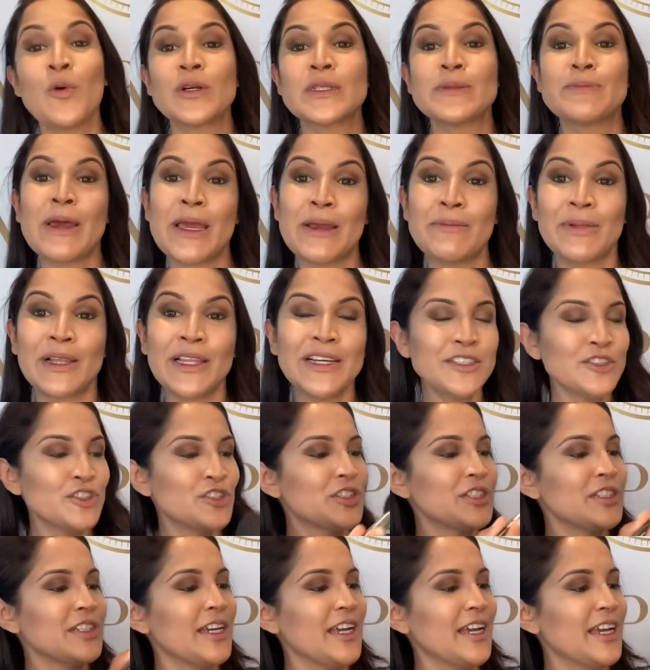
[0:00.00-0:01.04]
Bay
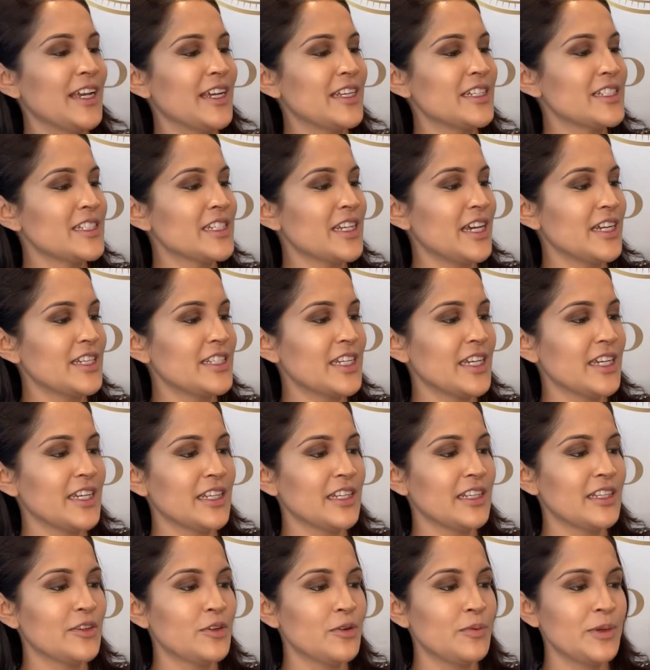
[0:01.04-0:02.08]
blush. And I take a
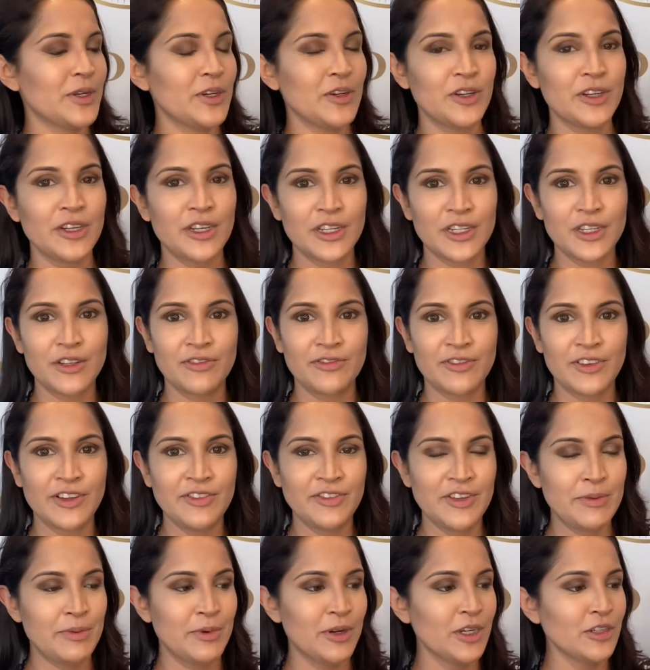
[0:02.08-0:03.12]
little bit on a
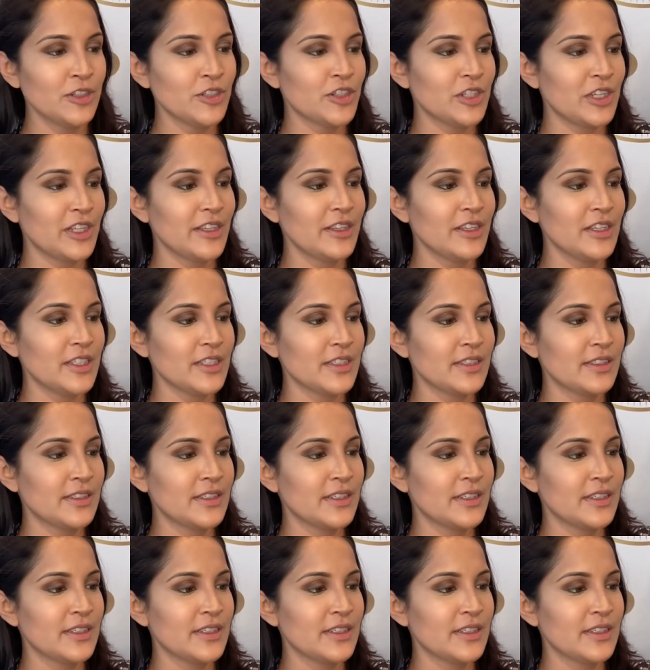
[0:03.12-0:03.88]
fluffy brush like this